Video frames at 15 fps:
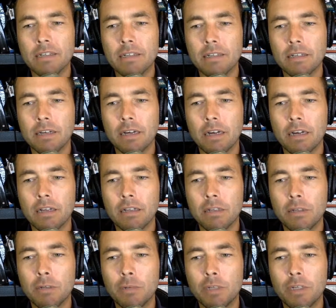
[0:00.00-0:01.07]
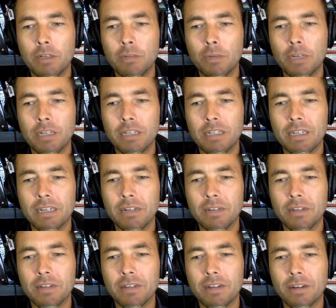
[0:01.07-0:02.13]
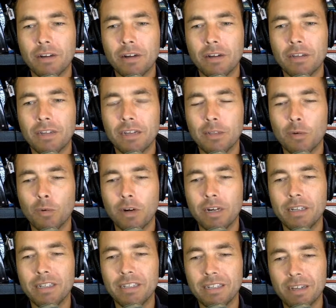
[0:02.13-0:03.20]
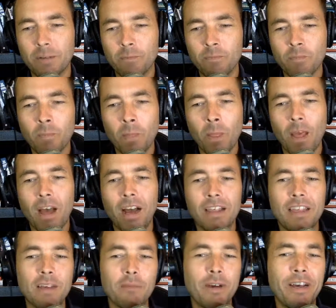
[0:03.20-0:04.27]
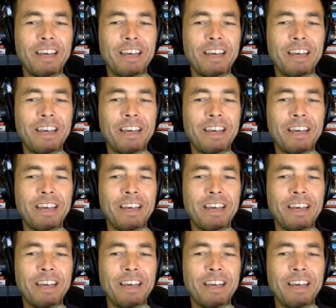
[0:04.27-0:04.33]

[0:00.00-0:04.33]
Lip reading: at least we get to hear the content twice. I think